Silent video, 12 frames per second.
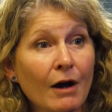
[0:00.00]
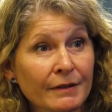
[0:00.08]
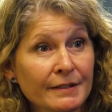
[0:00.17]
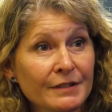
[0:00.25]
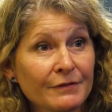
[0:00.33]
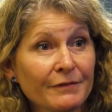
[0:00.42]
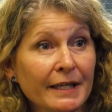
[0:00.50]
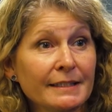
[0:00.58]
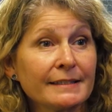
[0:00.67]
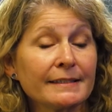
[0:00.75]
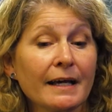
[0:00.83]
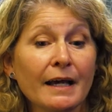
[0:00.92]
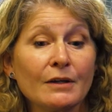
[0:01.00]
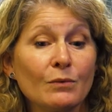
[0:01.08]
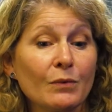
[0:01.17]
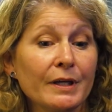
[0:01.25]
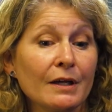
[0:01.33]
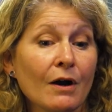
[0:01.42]
On the defense side,
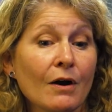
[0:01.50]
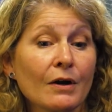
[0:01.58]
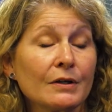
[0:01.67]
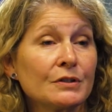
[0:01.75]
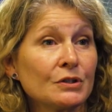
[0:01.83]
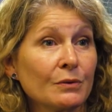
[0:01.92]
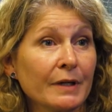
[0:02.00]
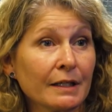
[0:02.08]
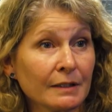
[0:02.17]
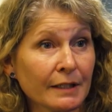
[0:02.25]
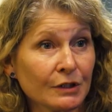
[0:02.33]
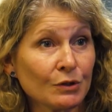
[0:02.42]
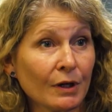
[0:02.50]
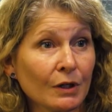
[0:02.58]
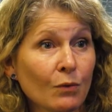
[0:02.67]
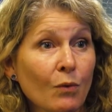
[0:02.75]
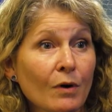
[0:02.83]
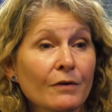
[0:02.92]
we are doing
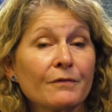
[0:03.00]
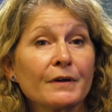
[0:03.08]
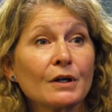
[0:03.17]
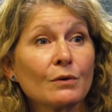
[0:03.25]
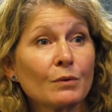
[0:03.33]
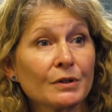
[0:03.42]
electronic warfare.